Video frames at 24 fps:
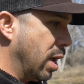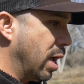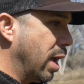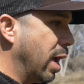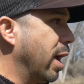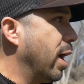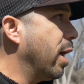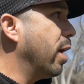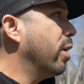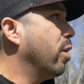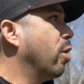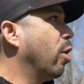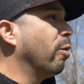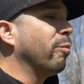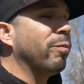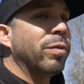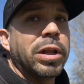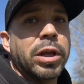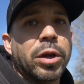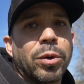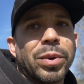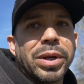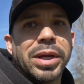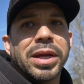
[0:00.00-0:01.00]
and
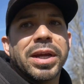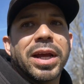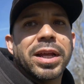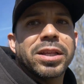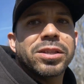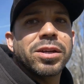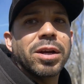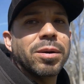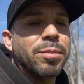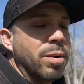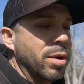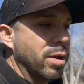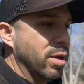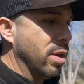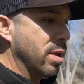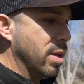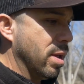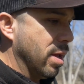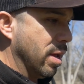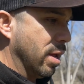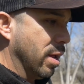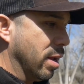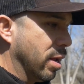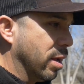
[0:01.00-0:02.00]
hopefully we can get some.
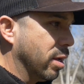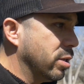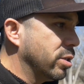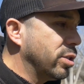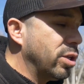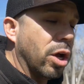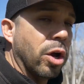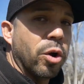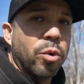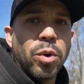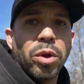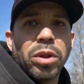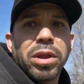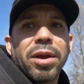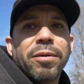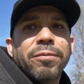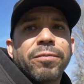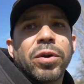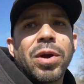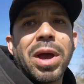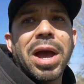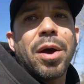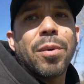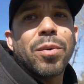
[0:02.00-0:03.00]
So we only have a
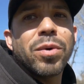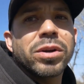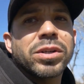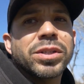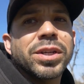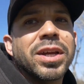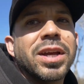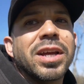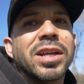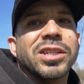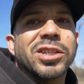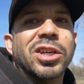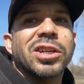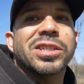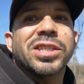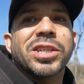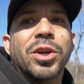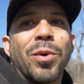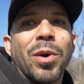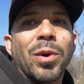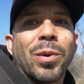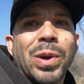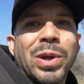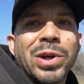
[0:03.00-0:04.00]
few hours, so let's see
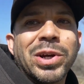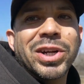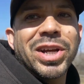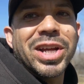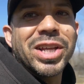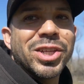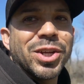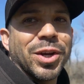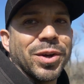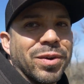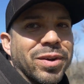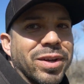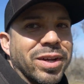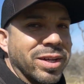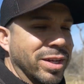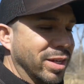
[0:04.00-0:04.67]
what we can hook into.